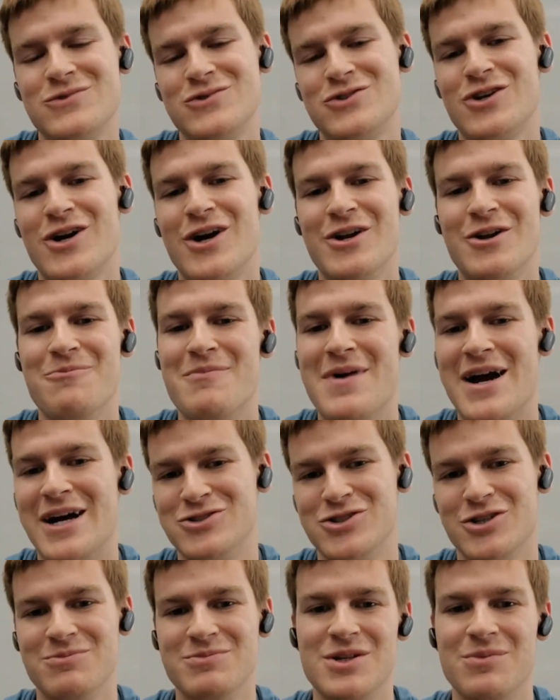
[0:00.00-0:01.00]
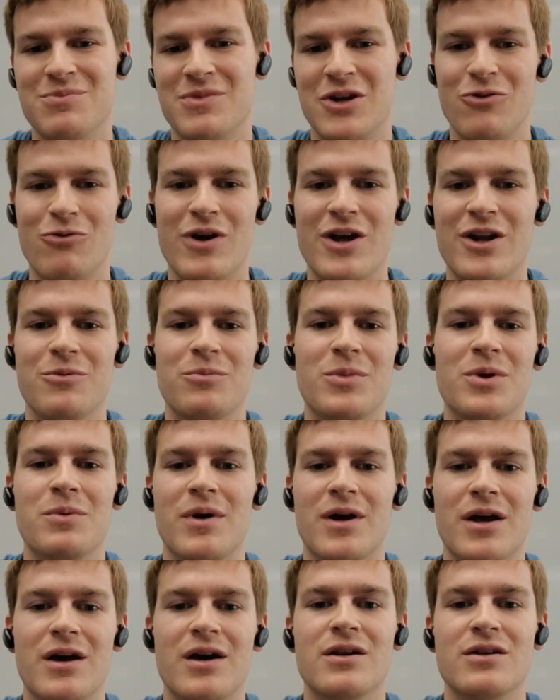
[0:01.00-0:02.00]
trying to match up something random in
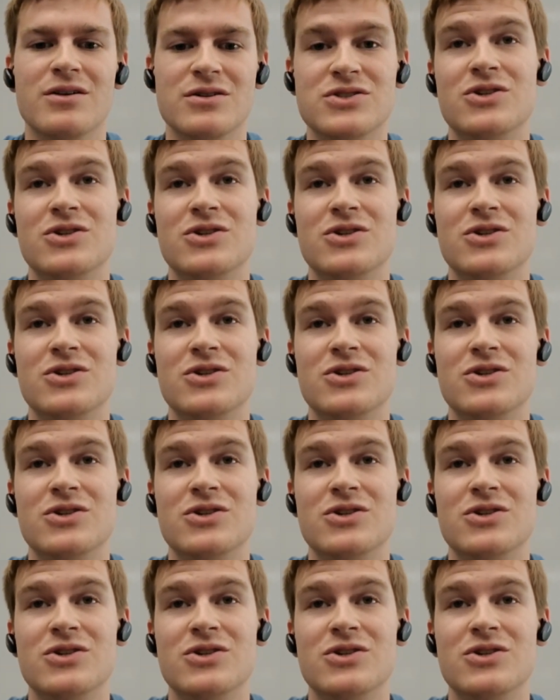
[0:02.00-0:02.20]
my head.